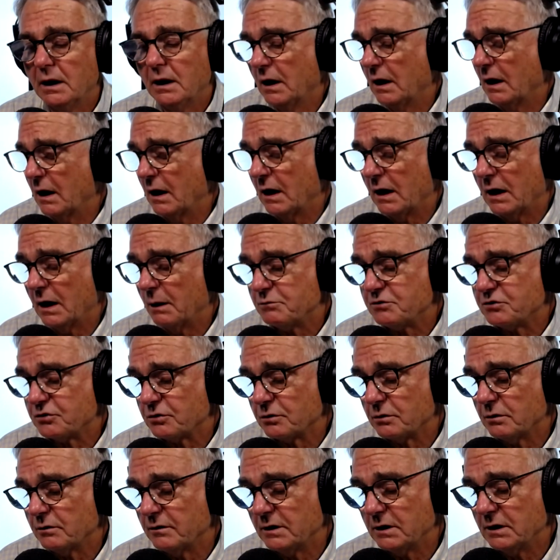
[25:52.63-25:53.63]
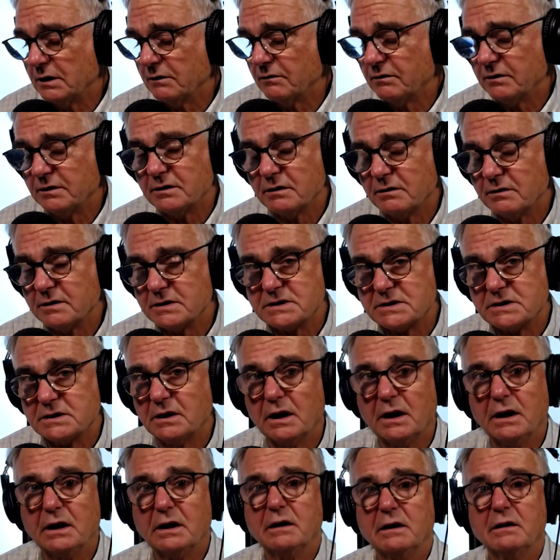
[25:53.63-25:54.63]
And I'm sure that even to this
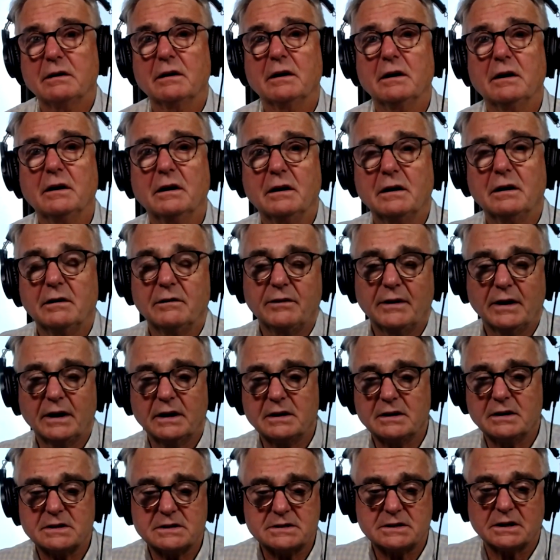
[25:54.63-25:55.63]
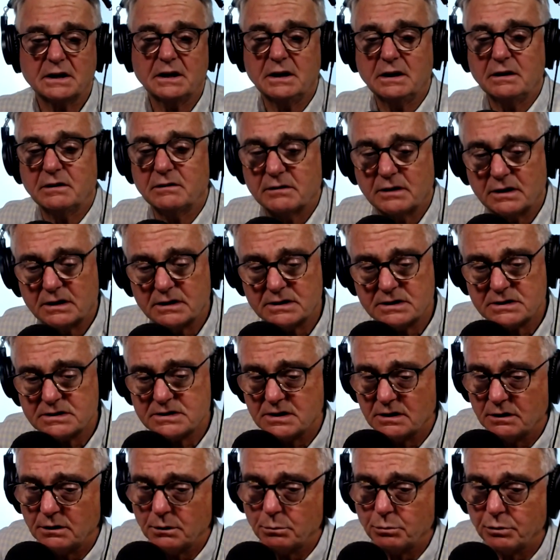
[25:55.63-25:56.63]
day, that is a
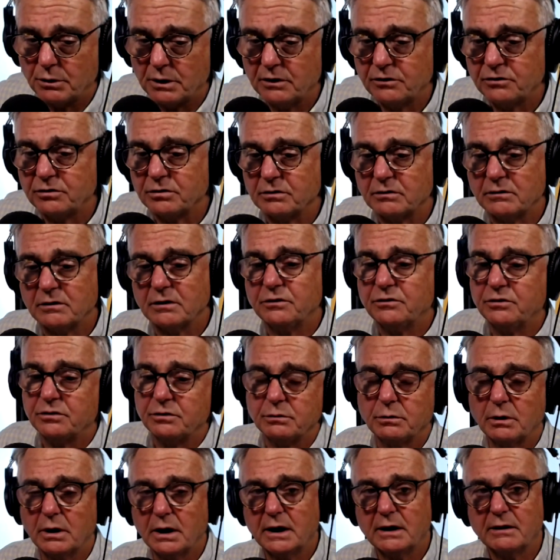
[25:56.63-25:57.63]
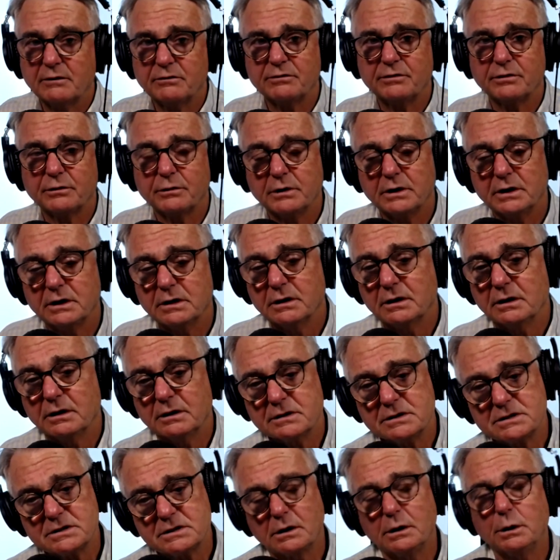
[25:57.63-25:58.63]
celebration that you have very
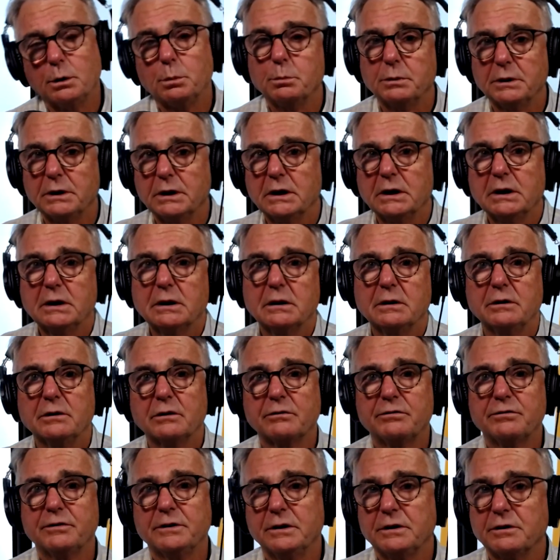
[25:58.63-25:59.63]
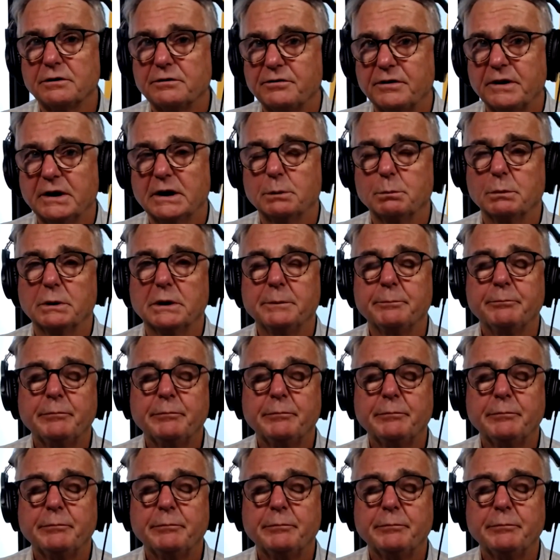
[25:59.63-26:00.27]
solemnly in your family.